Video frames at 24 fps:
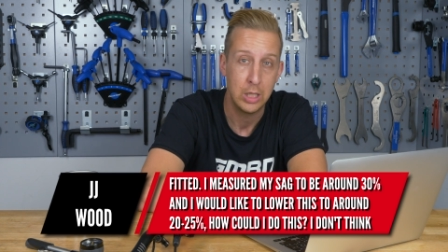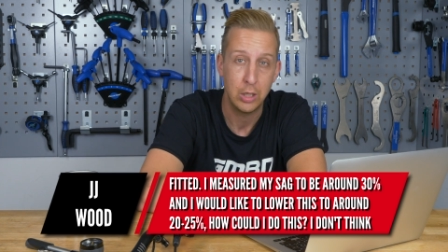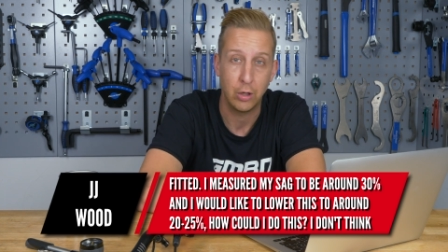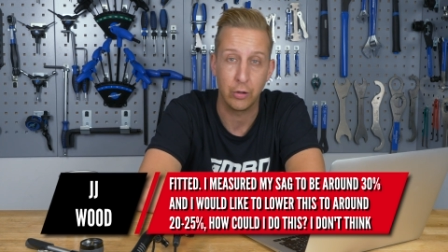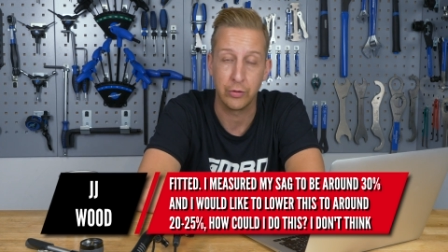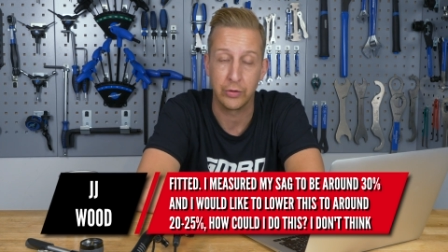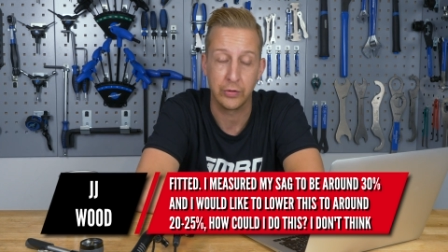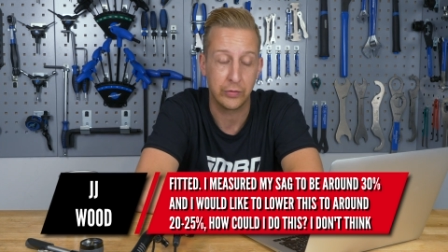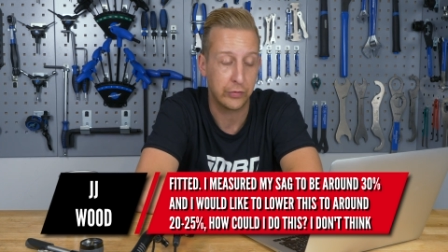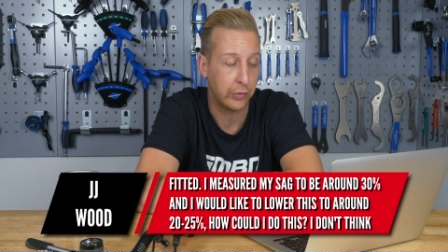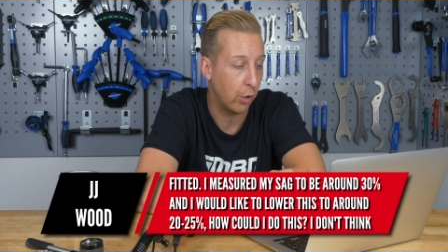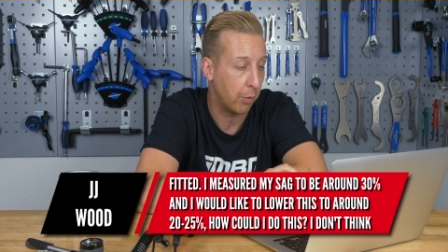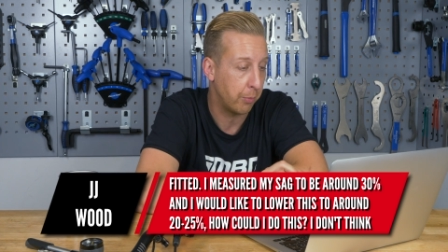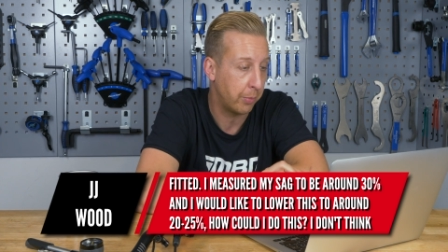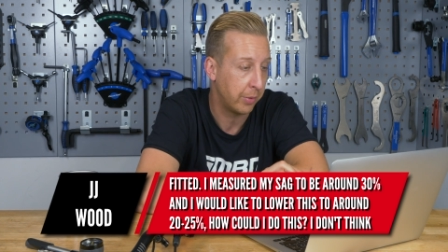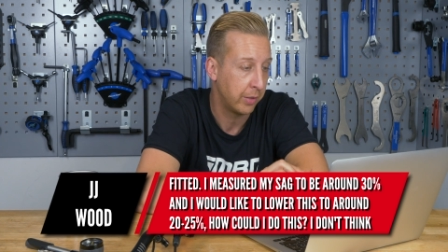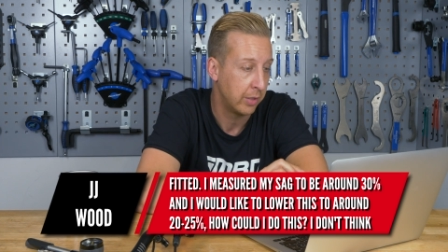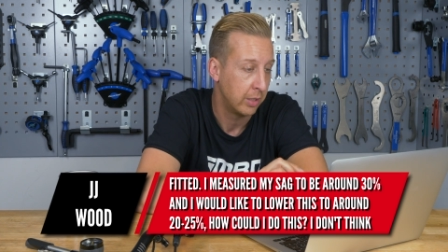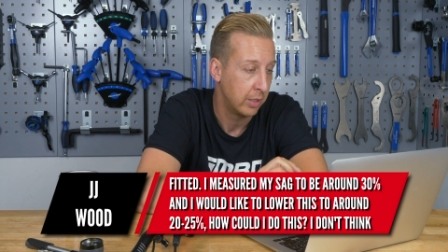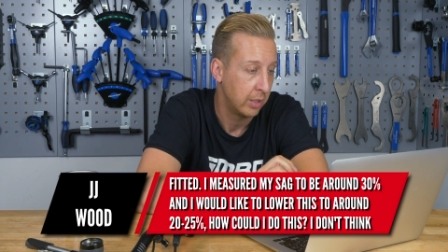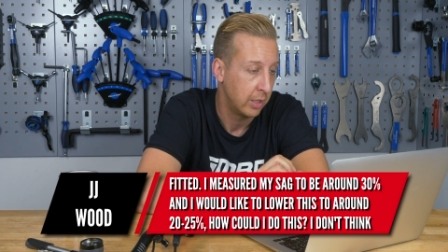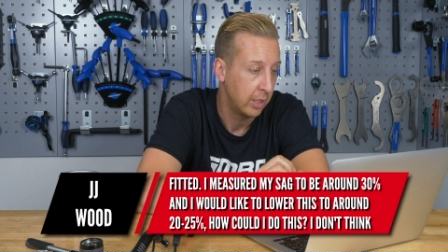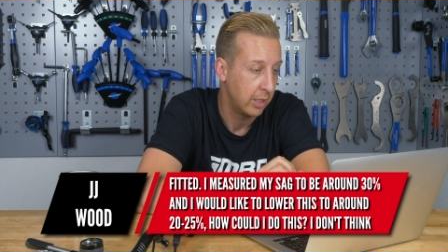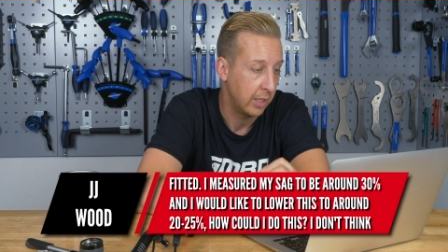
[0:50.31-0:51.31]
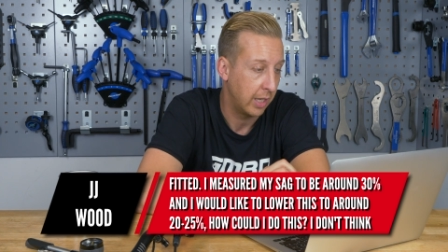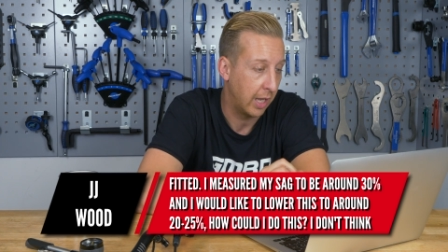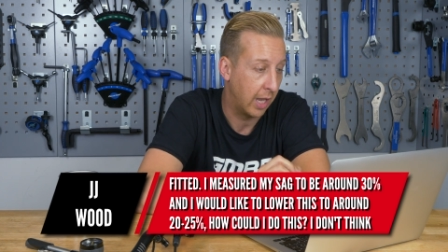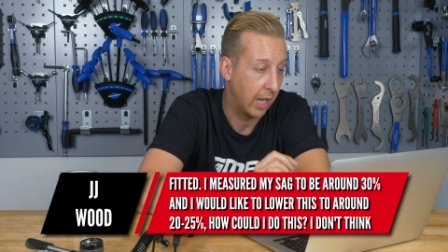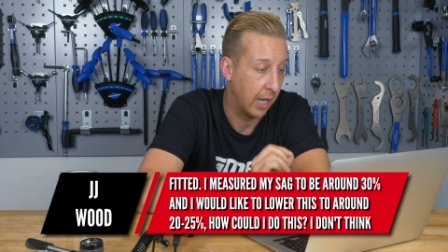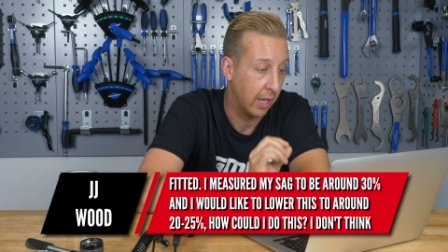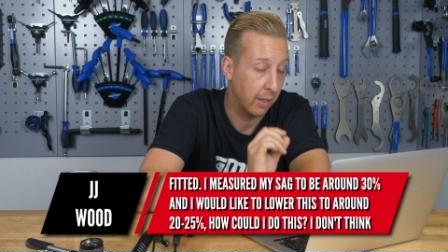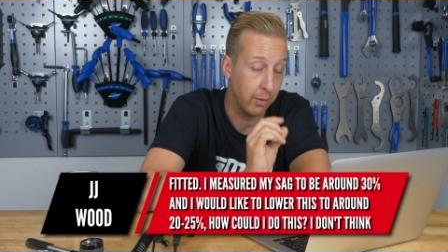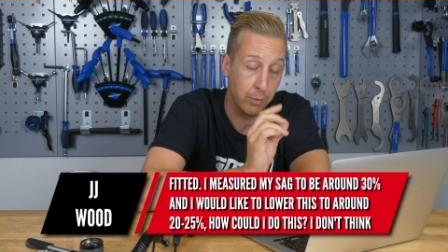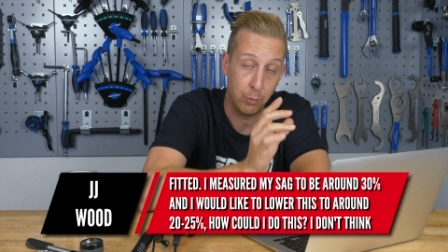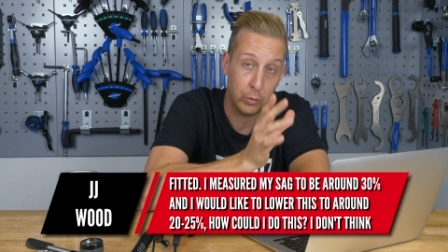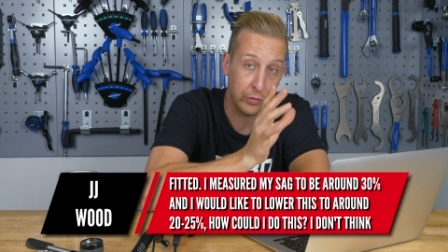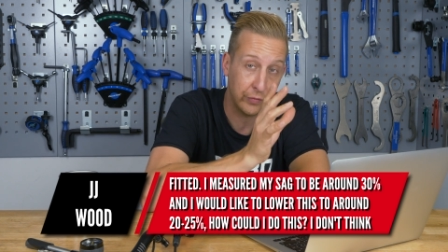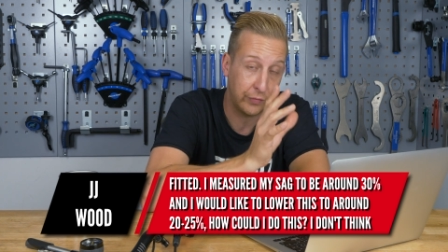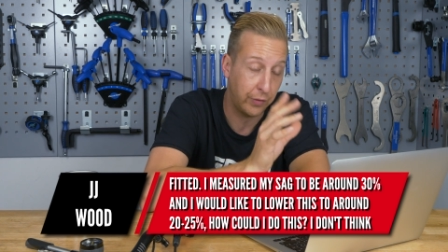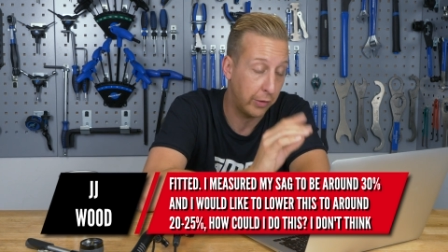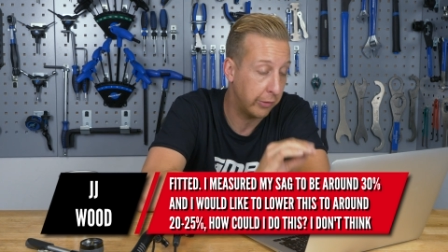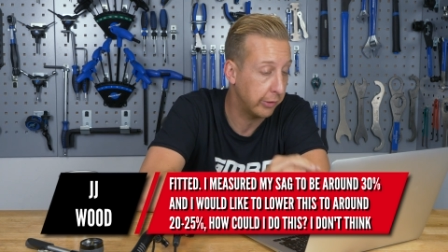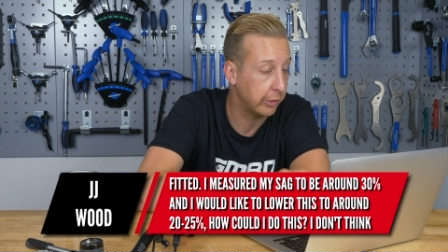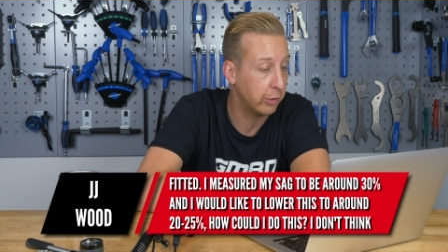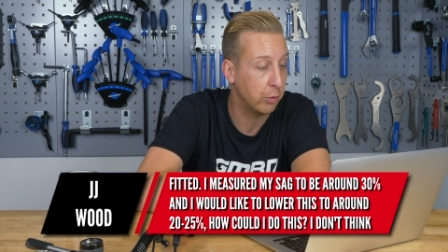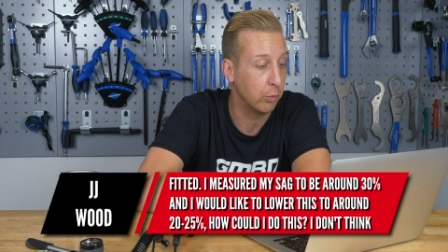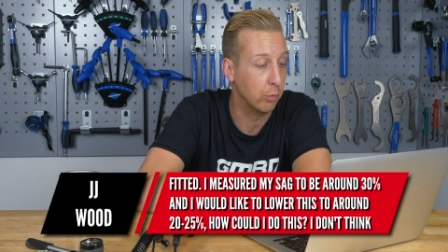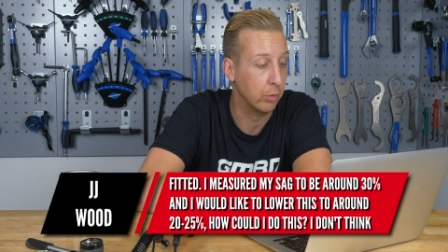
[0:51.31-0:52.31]
on the top. Was
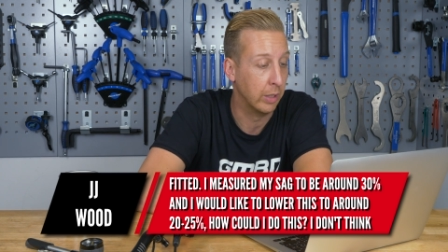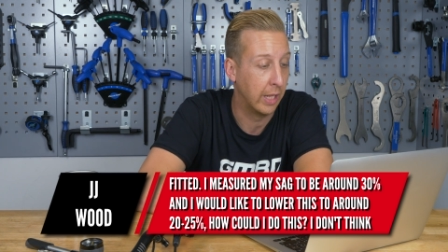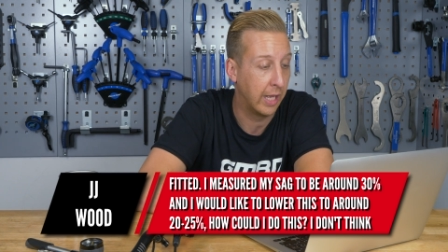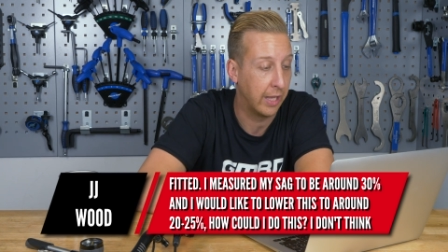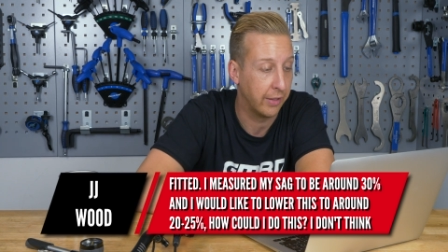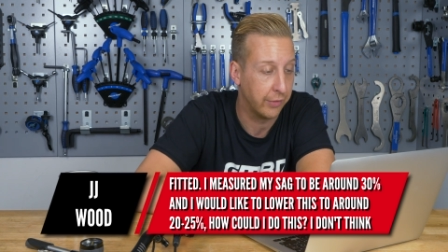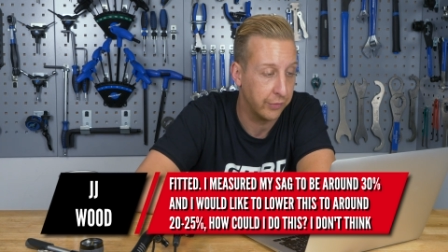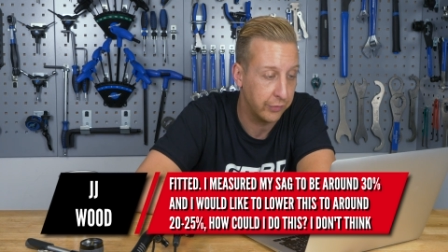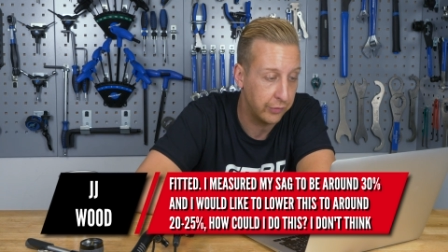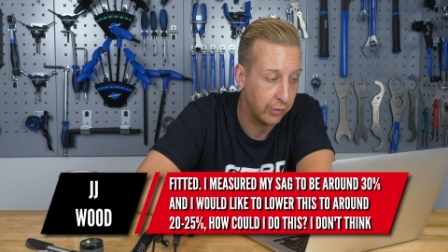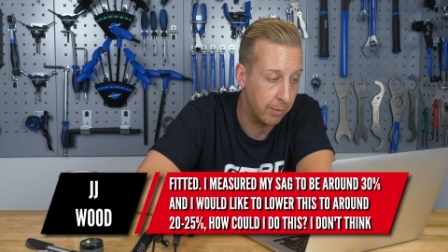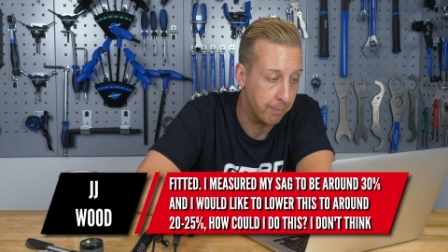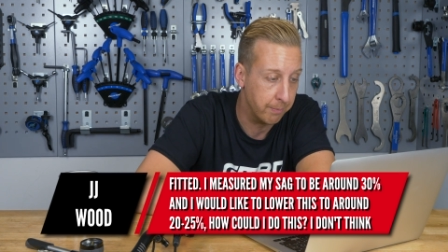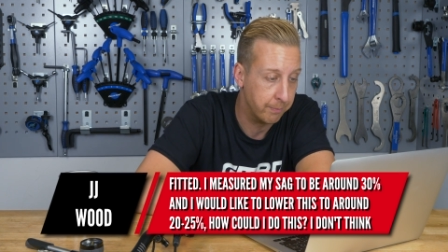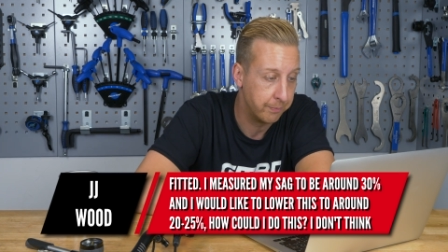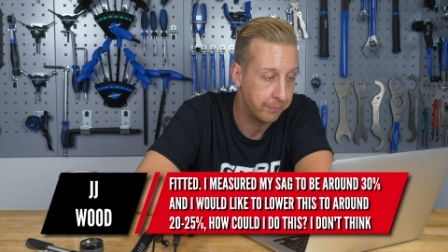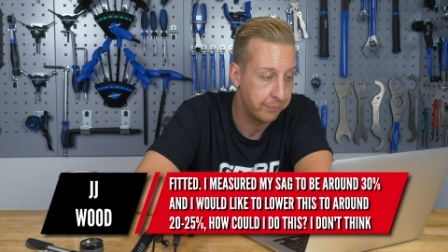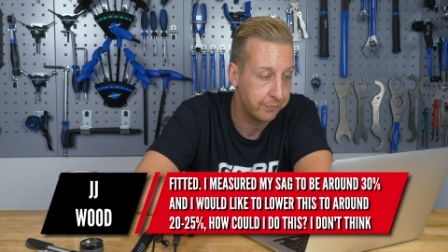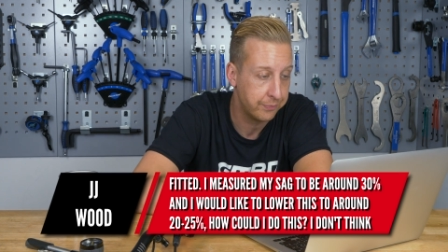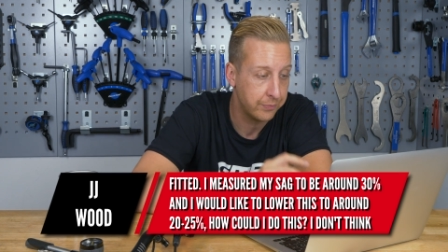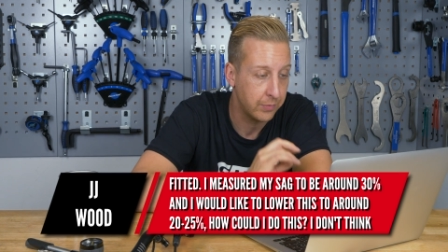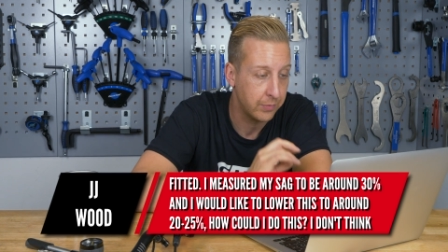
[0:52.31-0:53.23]
very cool at the time.